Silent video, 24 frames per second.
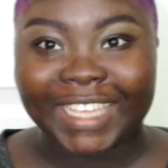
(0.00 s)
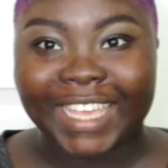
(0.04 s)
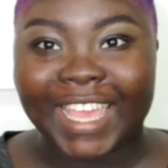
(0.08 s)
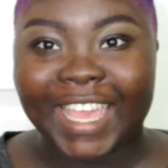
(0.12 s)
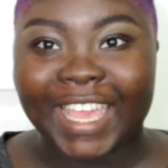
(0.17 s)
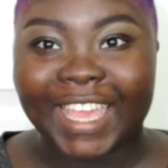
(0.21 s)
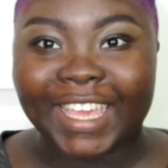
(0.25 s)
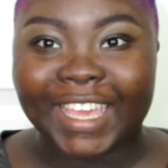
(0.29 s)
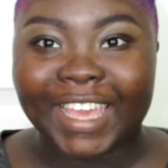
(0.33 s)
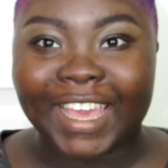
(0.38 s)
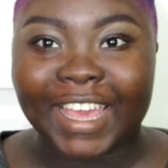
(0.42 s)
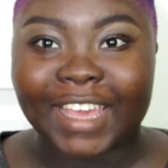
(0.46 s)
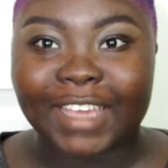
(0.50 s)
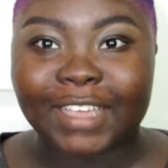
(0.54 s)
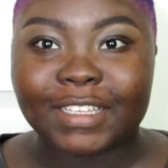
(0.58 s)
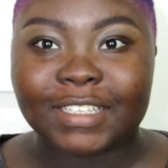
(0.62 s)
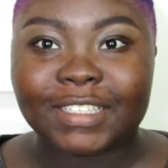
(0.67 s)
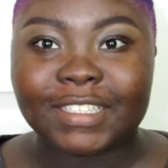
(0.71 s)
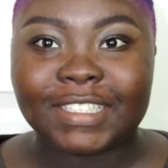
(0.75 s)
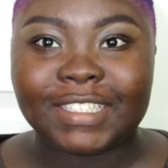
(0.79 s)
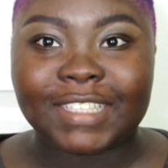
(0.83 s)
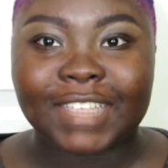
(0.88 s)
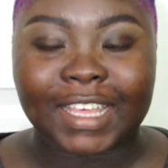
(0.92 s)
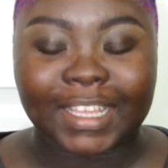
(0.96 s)
Hey
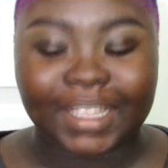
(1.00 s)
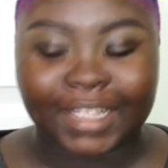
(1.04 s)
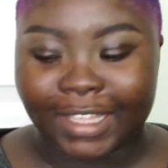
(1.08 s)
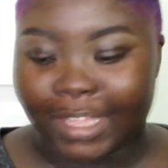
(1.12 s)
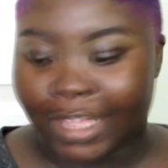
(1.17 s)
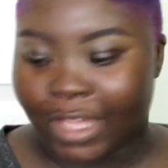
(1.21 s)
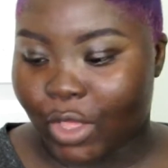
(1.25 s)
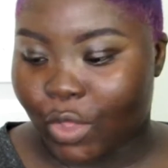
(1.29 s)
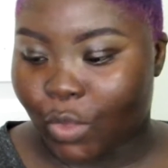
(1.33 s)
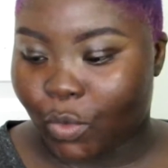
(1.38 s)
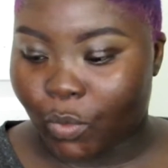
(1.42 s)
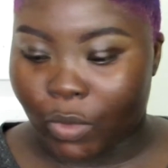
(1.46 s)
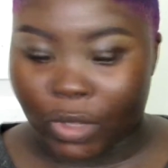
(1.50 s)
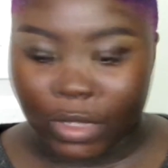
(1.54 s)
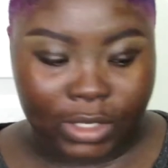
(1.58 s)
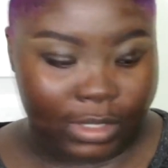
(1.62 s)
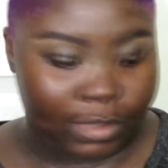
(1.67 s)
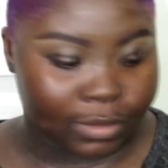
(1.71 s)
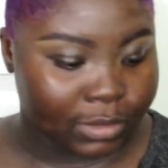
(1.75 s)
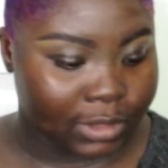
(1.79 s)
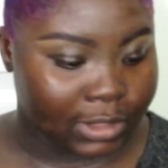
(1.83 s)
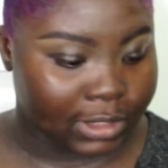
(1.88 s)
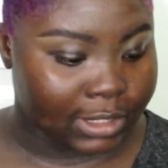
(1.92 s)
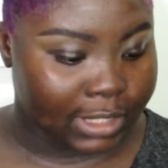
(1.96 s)
guys,
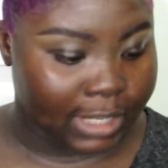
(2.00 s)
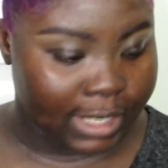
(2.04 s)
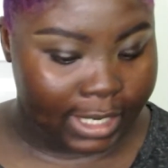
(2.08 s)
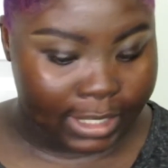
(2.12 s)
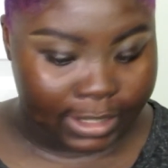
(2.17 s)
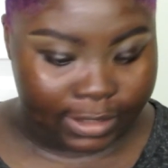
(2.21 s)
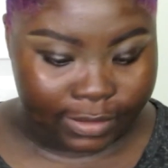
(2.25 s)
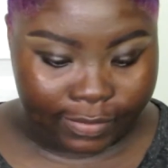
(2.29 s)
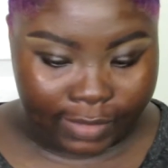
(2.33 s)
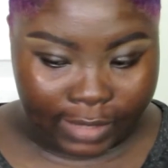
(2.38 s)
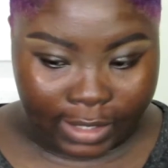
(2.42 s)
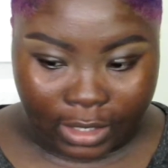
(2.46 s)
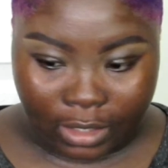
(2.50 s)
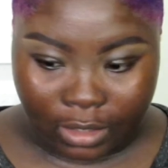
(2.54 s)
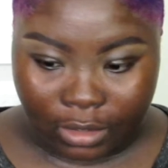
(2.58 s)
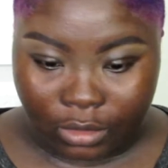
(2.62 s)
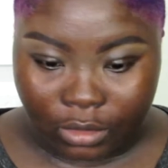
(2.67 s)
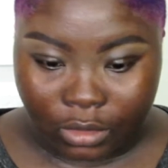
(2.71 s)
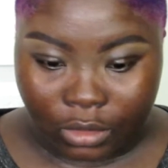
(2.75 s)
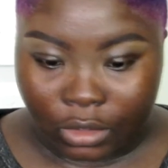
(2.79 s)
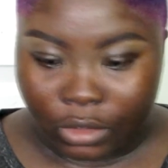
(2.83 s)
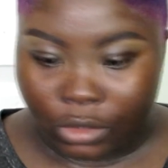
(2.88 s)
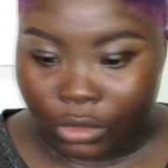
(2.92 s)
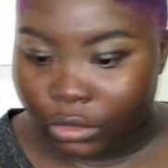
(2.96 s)
welcome to today's video.
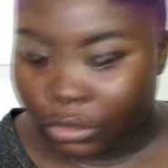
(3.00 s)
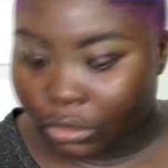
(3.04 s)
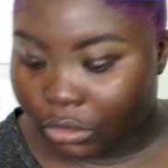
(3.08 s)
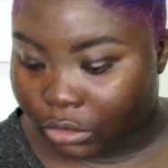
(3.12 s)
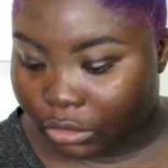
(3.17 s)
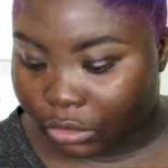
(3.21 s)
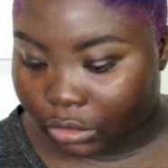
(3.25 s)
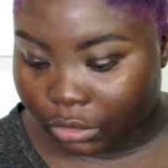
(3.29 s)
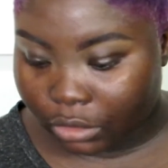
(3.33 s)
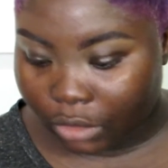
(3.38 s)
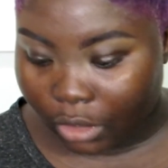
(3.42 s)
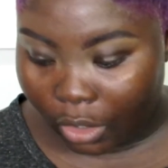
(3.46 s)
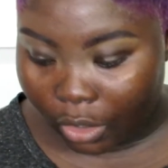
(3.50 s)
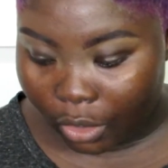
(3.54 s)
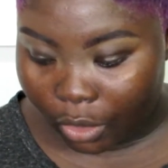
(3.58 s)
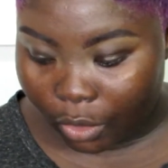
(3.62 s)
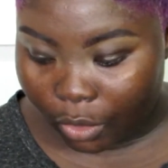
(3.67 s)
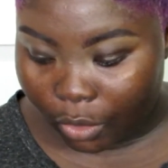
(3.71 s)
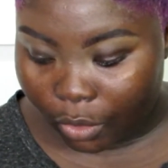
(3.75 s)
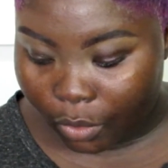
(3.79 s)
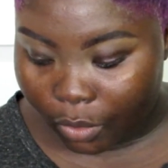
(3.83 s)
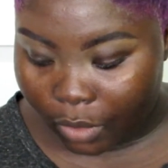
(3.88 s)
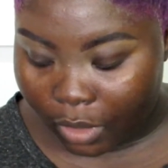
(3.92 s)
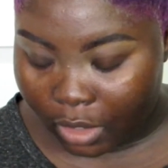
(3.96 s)

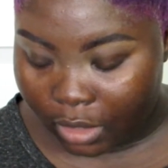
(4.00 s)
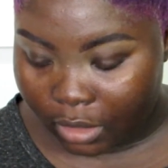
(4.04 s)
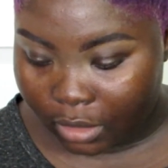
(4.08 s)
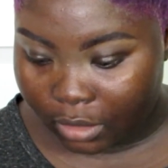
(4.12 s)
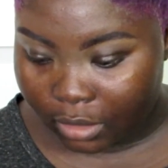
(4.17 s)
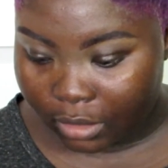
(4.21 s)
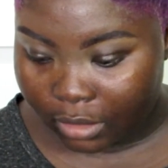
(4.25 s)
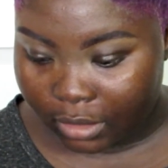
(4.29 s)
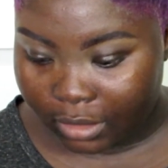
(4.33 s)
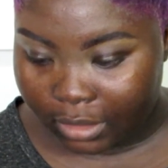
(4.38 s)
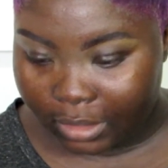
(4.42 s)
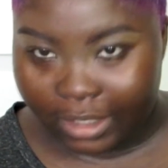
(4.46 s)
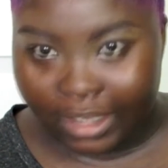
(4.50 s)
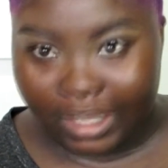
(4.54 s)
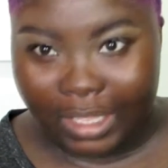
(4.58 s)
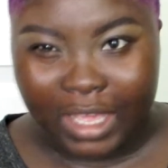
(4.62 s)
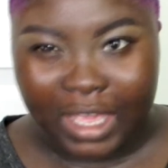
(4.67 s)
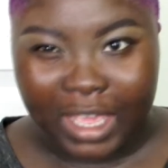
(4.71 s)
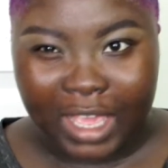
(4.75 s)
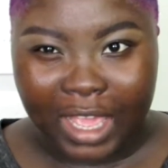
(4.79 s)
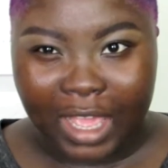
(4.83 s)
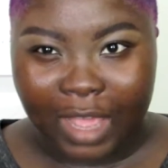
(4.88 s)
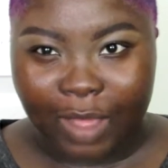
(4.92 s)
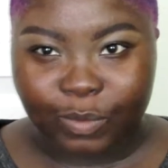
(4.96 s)
So
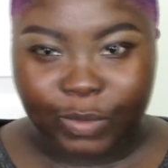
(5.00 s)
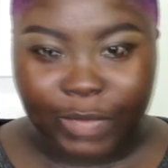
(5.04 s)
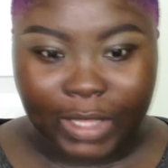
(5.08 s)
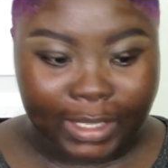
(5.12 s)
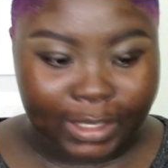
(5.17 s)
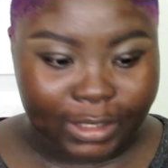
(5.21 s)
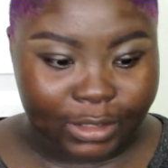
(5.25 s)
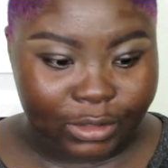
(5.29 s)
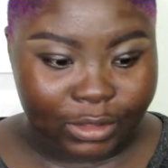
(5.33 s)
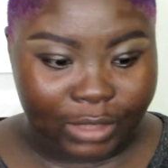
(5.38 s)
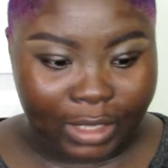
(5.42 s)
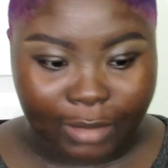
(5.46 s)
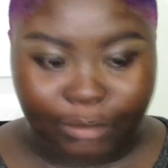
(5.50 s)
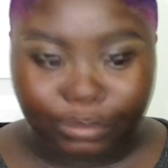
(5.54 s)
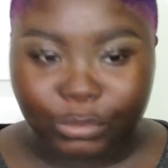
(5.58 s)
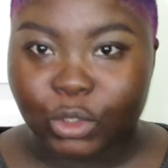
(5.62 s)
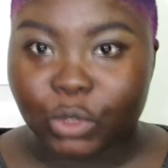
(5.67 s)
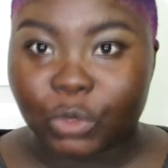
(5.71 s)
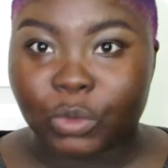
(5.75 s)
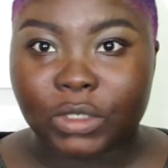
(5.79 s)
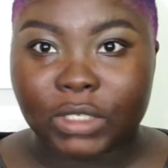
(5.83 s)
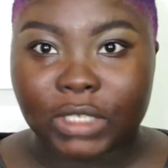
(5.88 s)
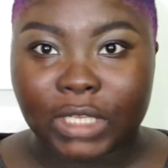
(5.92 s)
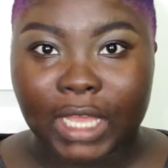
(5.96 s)
I'm
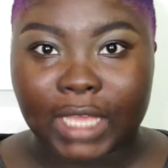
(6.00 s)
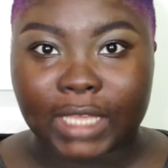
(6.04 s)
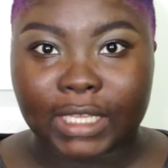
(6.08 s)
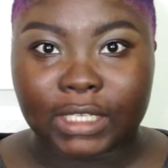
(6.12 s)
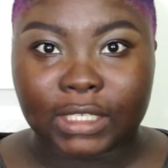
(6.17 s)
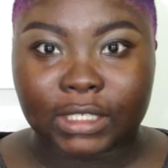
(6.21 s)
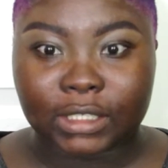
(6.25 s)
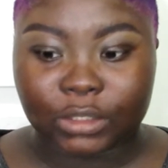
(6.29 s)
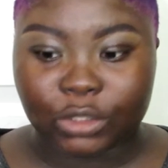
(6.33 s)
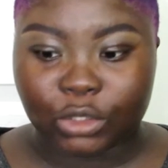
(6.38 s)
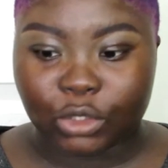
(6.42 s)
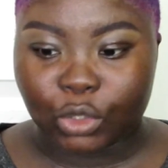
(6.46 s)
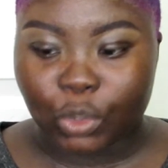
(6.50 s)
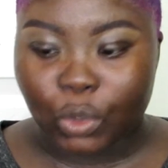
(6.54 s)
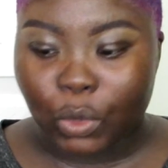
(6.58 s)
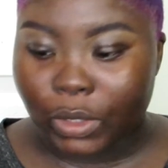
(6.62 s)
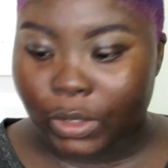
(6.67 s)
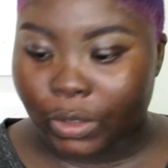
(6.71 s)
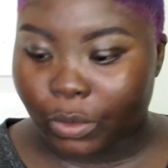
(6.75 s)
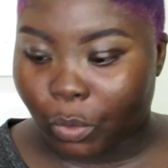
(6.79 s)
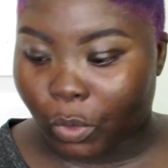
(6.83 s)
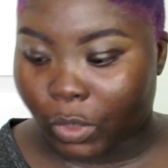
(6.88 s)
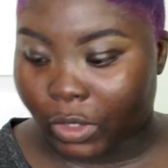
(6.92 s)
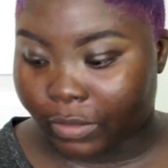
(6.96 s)
doing like a
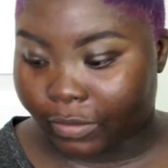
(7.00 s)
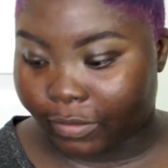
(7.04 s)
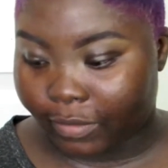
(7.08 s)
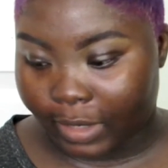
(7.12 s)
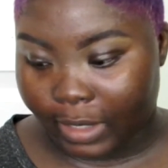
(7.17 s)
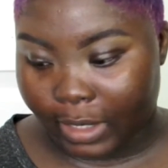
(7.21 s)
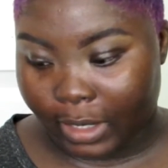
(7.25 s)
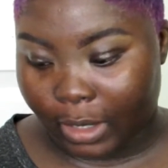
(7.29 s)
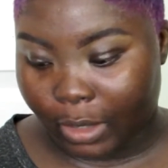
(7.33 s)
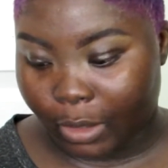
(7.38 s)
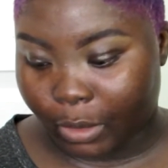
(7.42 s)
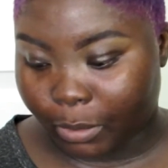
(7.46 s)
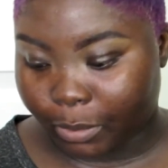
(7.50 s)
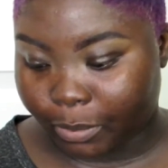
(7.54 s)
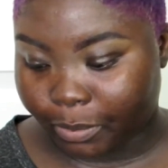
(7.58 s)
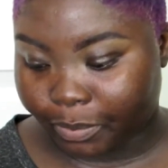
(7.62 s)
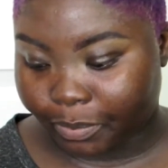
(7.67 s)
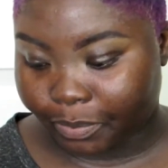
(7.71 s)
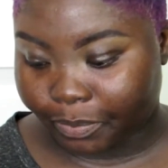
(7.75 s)
two-in-one video.